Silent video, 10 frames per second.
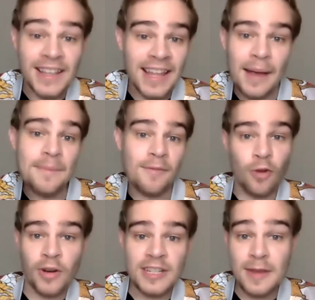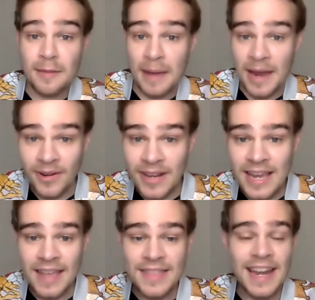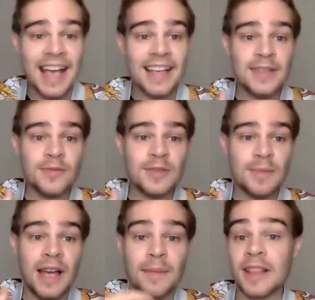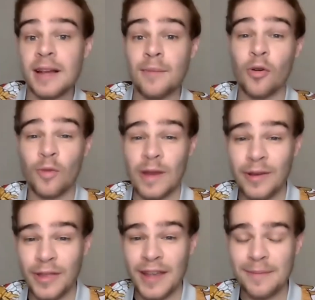Like I wrote it to be a parody, and then as it was becoming like a more real thing,